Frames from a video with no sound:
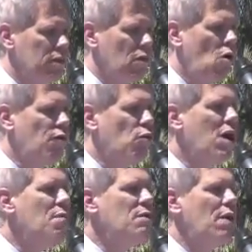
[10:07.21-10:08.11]

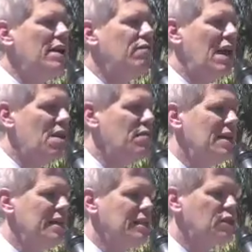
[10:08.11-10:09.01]
overwhelming weight of
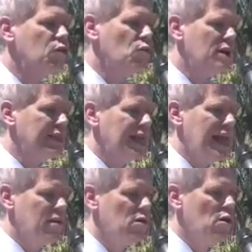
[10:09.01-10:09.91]
evidence was that